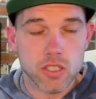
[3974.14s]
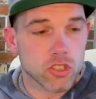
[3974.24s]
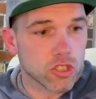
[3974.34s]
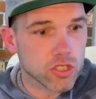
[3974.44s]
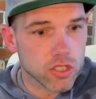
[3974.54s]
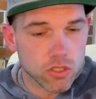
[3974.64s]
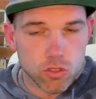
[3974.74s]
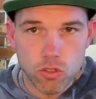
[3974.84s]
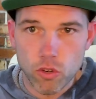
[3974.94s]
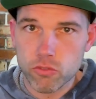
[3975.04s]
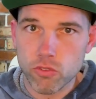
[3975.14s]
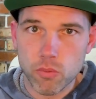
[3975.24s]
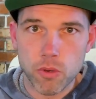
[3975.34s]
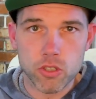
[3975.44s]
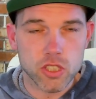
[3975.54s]
Just go through the
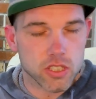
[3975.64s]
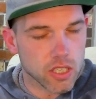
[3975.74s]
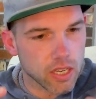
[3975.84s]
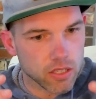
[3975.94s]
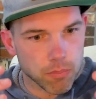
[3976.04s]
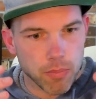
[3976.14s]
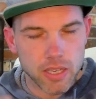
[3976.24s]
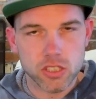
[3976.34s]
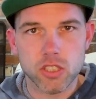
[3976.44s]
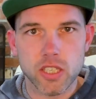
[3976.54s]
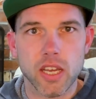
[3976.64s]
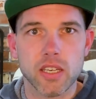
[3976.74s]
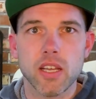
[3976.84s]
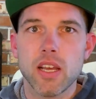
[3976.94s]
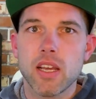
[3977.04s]
motions the best you can.
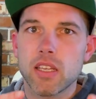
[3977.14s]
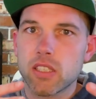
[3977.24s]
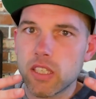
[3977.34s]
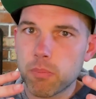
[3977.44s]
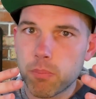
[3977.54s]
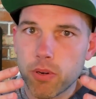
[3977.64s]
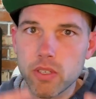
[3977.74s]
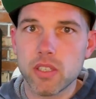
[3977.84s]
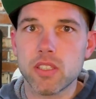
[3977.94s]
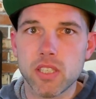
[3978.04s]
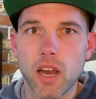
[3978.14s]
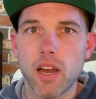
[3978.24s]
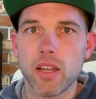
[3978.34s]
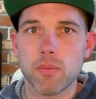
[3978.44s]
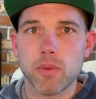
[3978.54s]
Keep putting in the
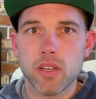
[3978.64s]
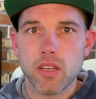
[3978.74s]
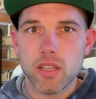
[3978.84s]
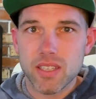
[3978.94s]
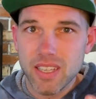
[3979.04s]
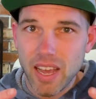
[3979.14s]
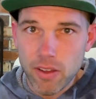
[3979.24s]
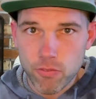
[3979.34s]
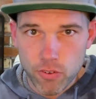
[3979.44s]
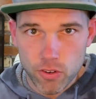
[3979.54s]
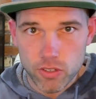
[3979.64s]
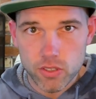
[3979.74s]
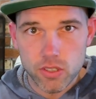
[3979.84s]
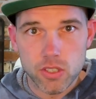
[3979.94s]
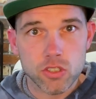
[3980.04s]
time, the effort
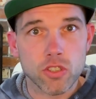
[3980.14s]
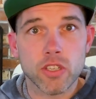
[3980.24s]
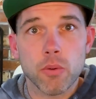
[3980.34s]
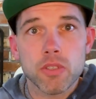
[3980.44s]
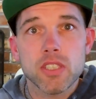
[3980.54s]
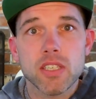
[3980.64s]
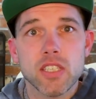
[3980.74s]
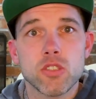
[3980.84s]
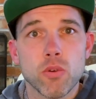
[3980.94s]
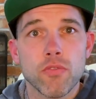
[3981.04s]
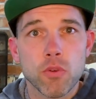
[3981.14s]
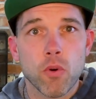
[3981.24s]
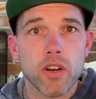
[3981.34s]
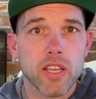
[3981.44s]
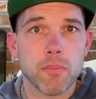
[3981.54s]
you're going to need to if you
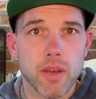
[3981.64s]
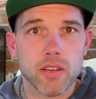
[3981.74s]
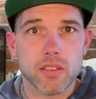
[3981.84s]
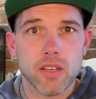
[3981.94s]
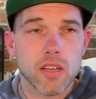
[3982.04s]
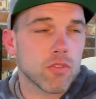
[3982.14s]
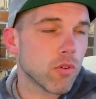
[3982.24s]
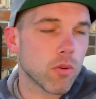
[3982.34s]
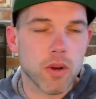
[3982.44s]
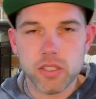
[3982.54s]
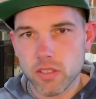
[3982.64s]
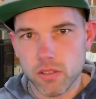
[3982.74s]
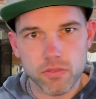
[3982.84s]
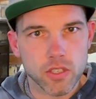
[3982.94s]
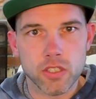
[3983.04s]
want to get better. You want to watch other
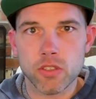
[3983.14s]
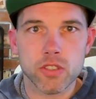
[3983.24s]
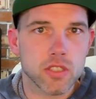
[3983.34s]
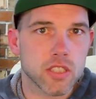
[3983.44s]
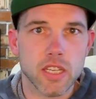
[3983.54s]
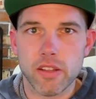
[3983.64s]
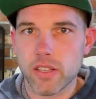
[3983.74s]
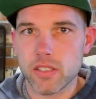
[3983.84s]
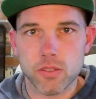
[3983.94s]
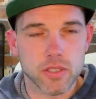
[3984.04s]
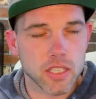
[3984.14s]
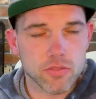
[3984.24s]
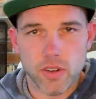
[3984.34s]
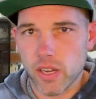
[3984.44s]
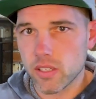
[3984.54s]
videos and see how they do it, that's
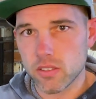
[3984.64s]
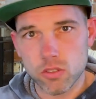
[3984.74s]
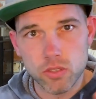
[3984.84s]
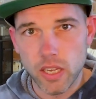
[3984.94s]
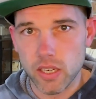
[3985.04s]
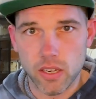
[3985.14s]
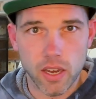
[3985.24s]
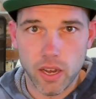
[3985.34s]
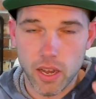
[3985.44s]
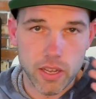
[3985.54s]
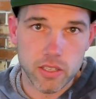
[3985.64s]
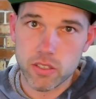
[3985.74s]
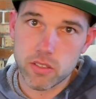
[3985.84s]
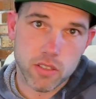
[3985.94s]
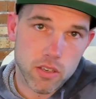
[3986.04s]
fine. You can. I
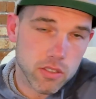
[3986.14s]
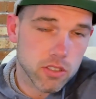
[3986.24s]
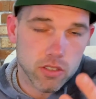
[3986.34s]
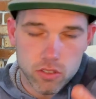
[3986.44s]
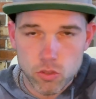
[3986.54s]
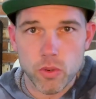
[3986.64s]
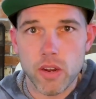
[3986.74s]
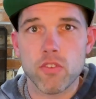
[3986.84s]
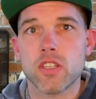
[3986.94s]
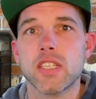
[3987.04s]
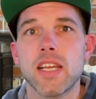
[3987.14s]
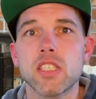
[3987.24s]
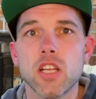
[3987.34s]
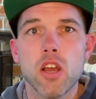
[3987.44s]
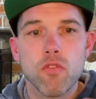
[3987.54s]
encourage you to do whatever it
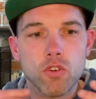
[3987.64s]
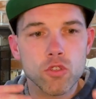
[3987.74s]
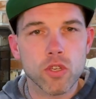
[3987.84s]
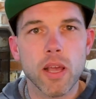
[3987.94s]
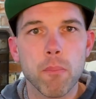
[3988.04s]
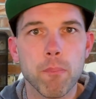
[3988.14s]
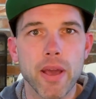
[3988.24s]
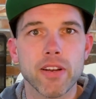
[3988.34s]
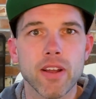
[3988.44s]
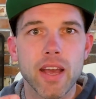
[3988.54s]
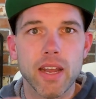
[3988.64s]
takes for you to get better at